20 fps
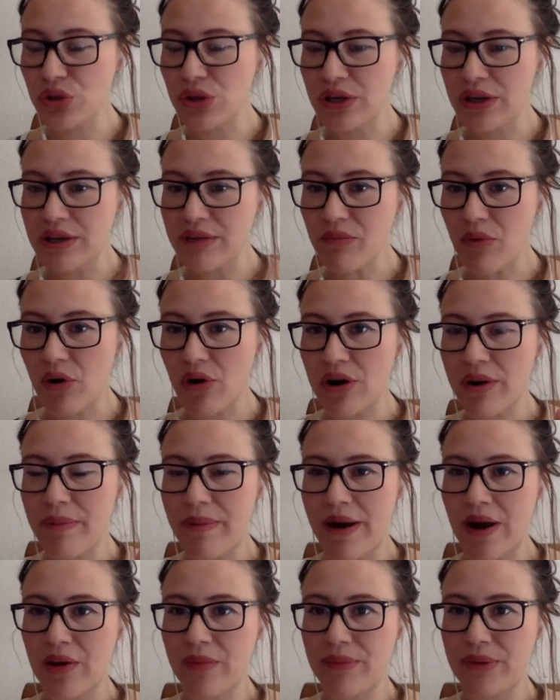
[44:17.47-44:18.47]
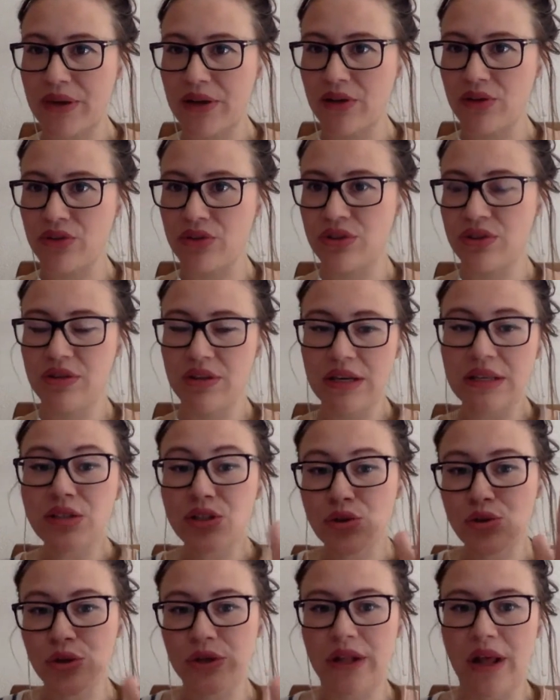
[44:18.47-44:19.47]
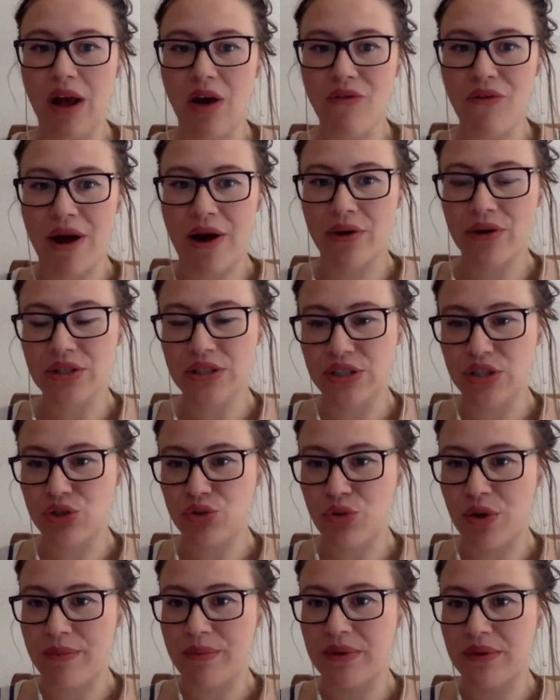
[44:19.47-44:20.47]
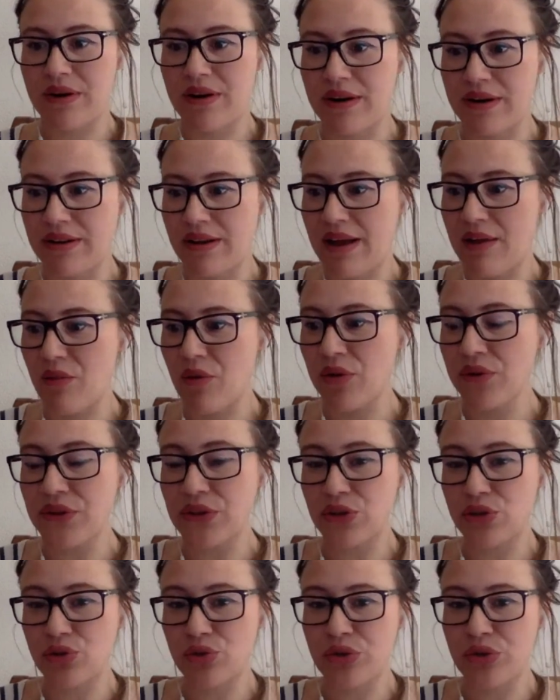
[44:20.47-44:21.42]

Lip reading: learn more about, because it's 2.5 hours each webinar, and I want us to